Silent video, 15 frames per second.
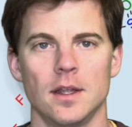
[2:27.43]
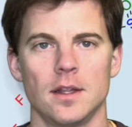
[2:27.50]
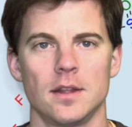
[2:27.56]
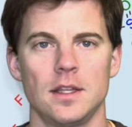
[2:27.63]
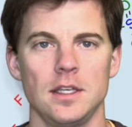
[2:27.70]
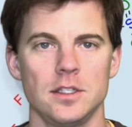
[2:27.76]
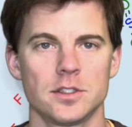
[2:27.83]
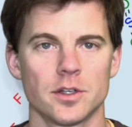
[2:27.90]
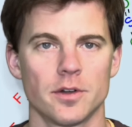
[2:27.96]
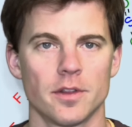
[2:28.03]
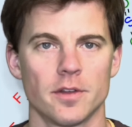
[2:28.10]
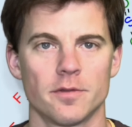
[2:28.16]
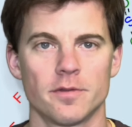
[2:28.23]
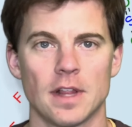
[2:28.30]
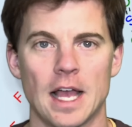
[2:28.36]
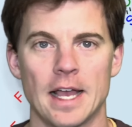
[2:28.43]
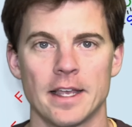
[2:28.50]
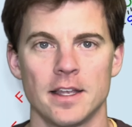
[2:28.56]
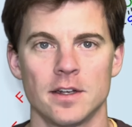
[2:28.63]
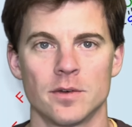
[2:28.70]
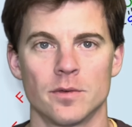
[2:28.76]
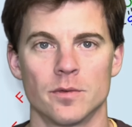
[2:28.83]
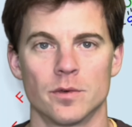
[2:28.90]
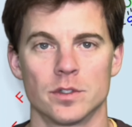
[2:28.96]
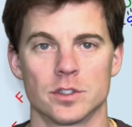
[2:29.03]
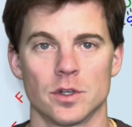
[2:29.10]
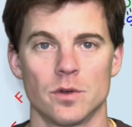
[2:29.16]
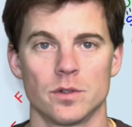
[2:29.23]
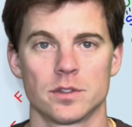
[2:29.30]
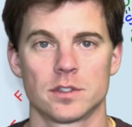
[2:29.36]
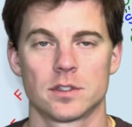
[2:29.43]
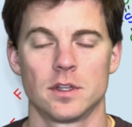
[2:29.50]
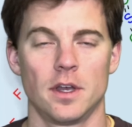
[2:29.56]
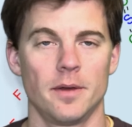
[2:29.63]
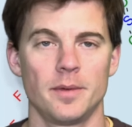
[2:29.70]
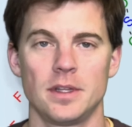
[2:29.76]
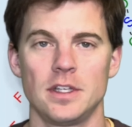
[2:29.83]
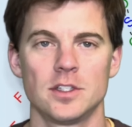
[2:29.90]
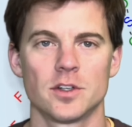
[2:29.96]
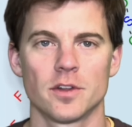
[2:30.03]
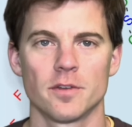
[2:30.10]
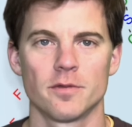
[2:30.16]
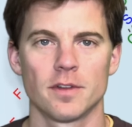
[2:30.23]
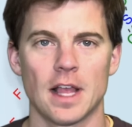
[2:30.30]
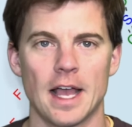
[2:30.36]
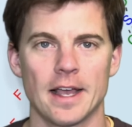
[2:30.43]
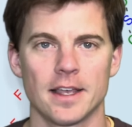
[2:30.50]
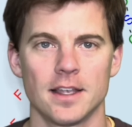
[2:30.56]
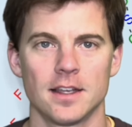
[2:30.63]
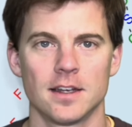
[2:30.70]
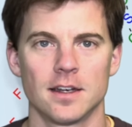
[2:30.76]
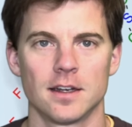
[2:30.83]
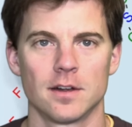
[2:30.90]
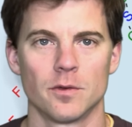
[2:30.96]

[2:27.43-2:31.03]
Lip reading: these are the flagging results these are the flagging